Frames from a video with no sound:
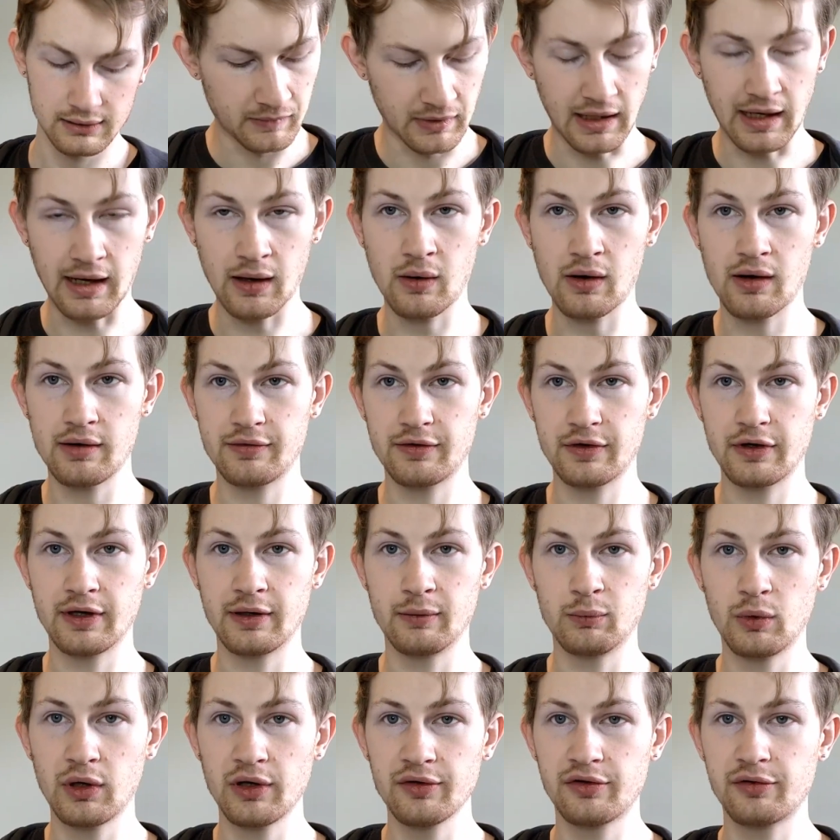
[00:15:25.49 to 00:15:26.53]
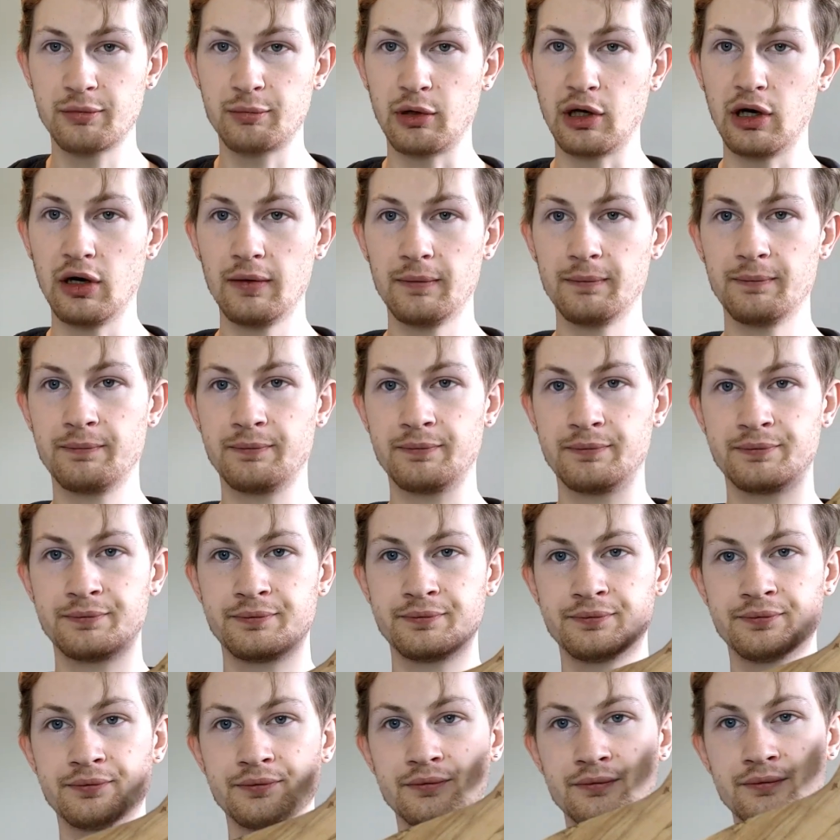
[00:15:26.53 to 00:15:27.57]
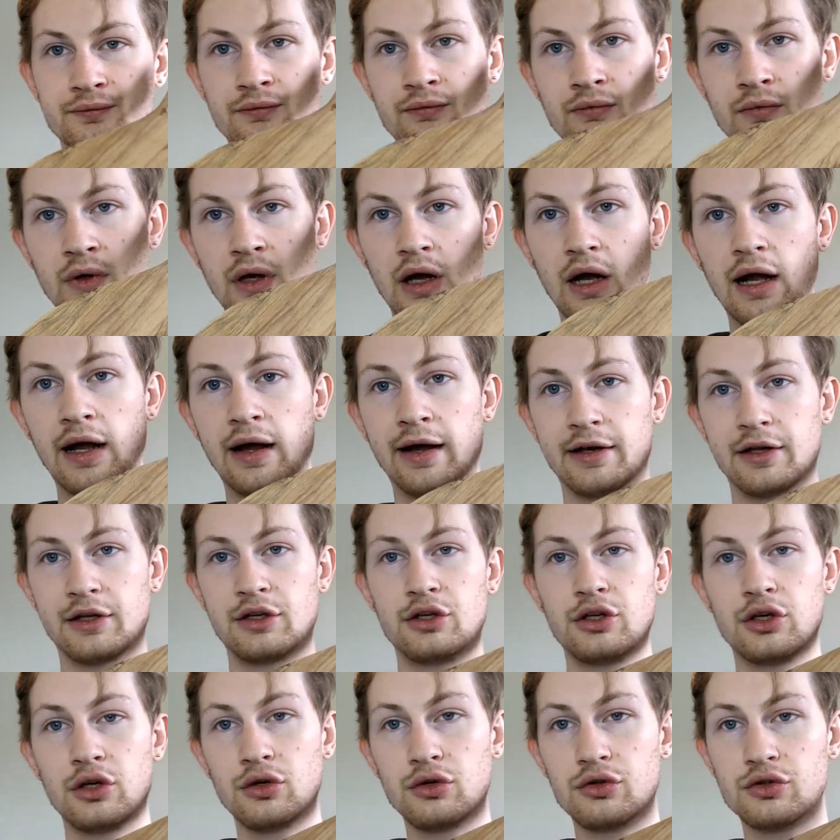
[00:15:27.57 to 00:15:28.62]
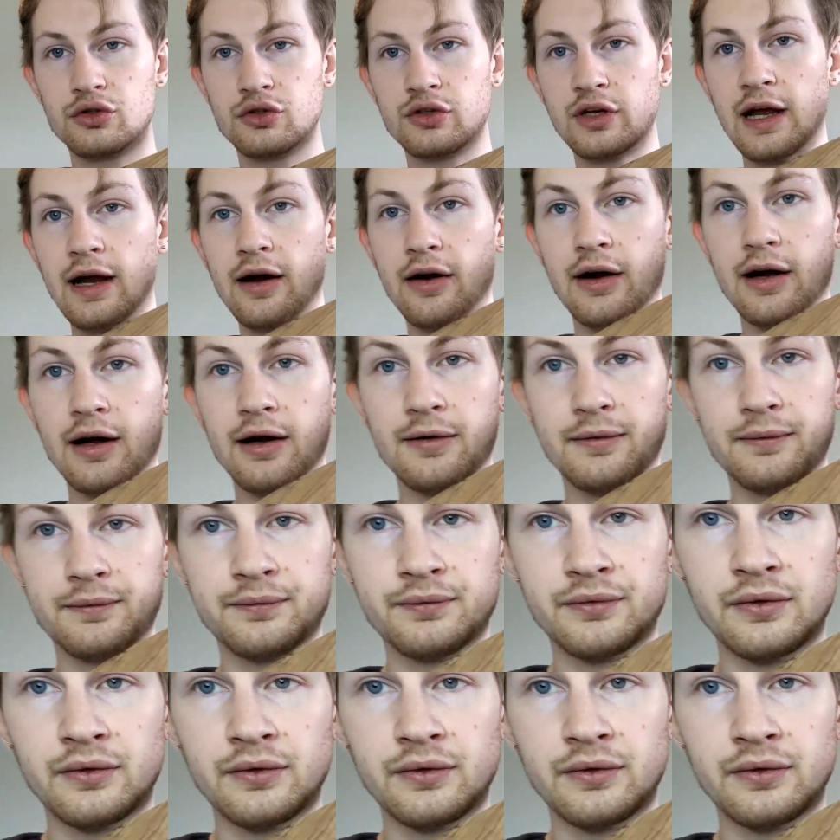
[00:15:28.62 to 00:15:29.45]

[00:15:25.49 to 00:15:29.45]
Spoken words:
However, in one spot I had a huge tear out